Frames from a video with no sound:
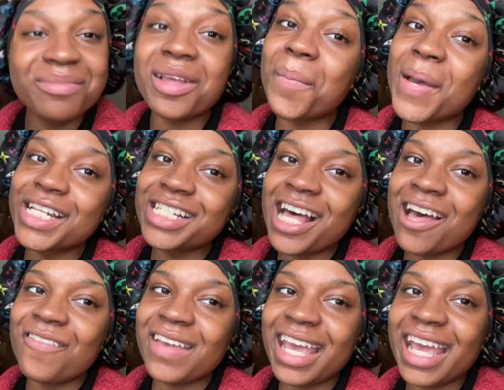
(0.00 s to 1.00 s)
Much
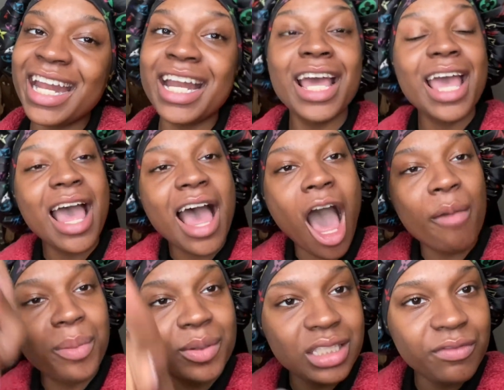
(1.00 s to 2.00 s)
love, and I'll be
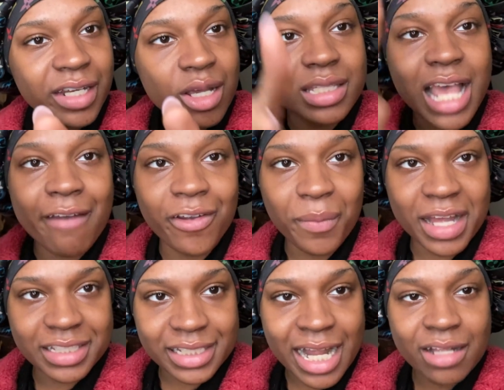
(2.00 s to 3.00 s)
posting videos every
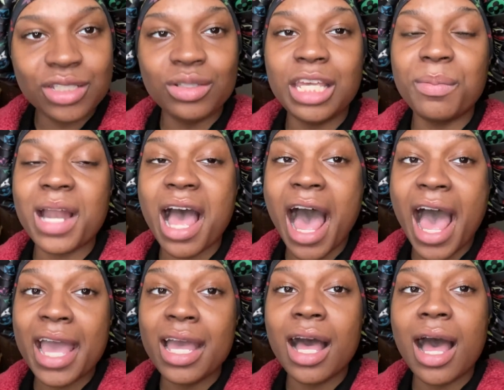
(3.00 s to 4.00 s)
Wednesday now, so keep an
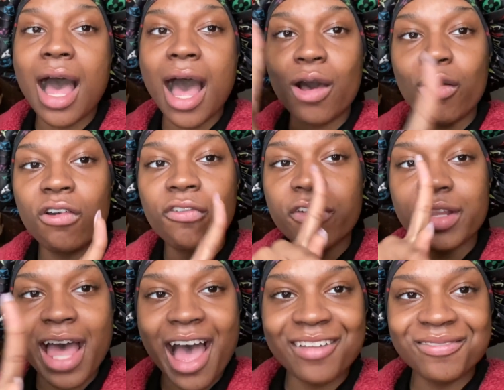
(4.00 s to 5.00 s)
eye out for
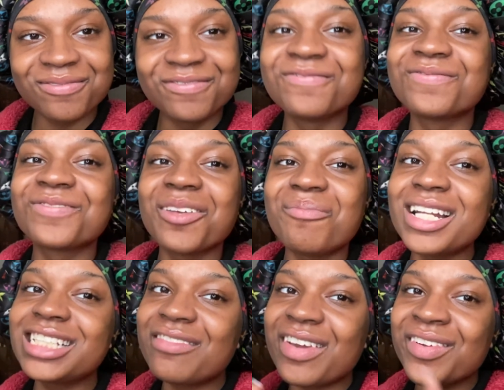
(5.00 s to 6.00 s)
that. Much
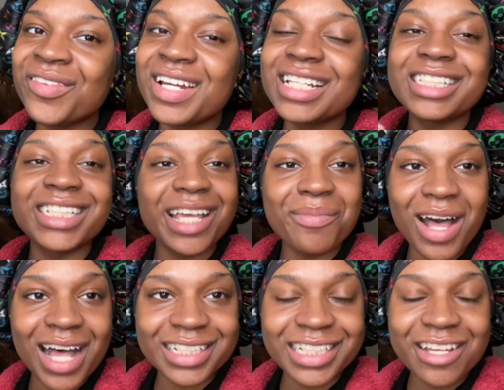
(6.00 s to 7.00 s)
love, everyone, and stay
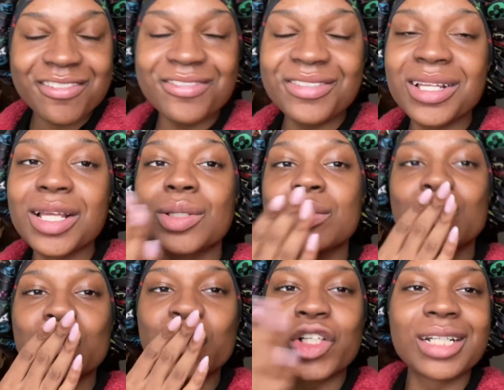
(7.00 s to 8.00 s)
positive.
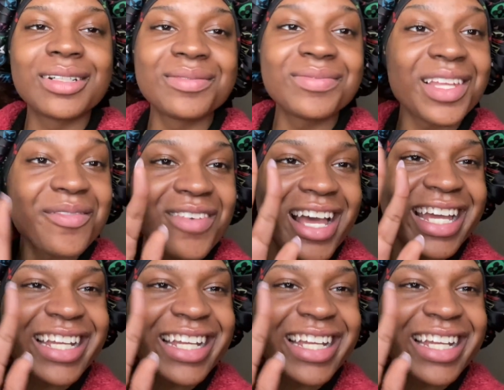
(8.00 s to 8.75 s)
Bye.